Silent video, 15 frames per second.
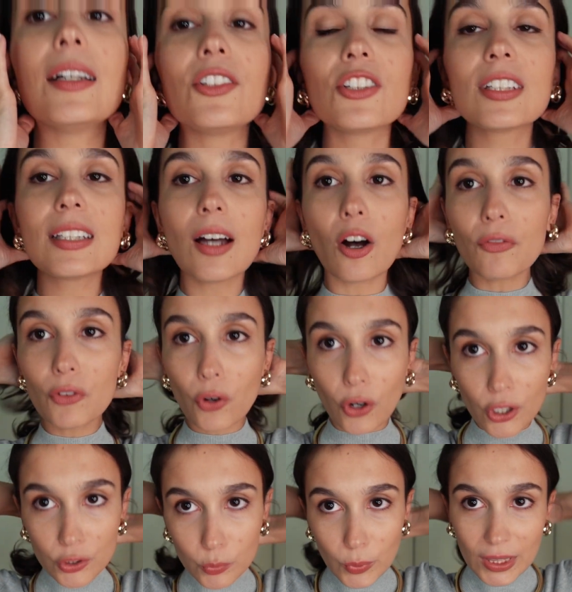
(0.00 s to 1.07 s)
And just, of
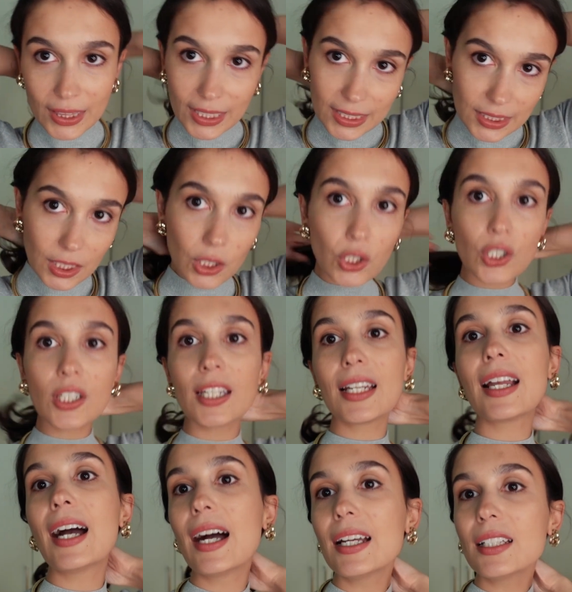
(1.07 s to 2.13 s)
course, with this look, it
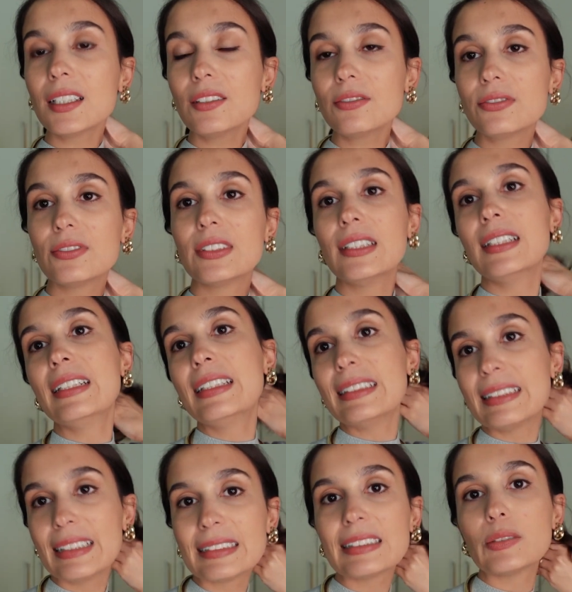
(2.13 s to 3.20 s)
kind of
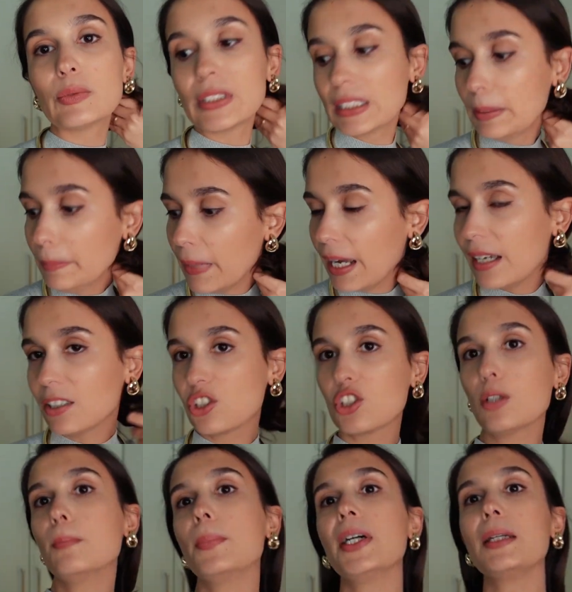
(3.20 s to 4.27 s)
doesn't really match,
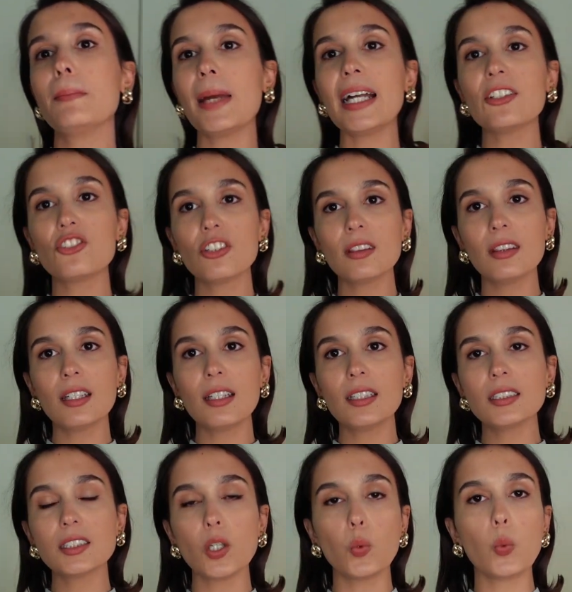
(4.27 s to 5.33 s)
but imagine
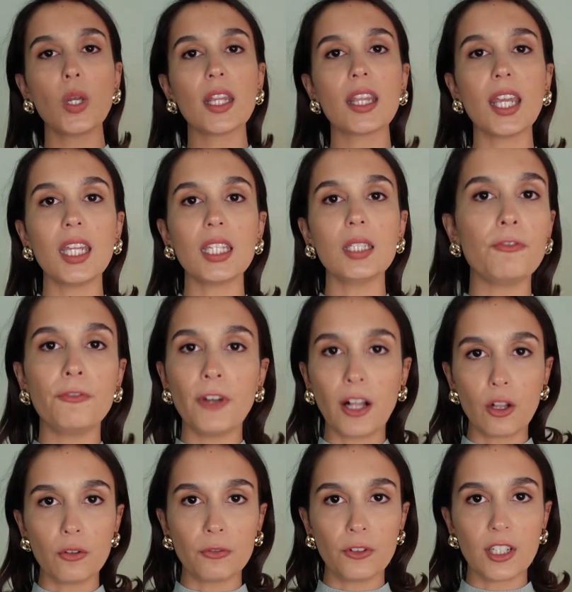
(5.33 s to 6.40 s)
this with a
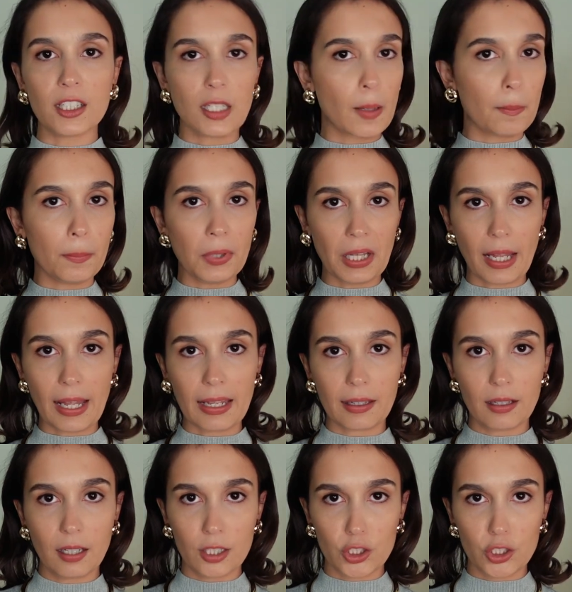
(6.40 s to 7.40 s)
velvet black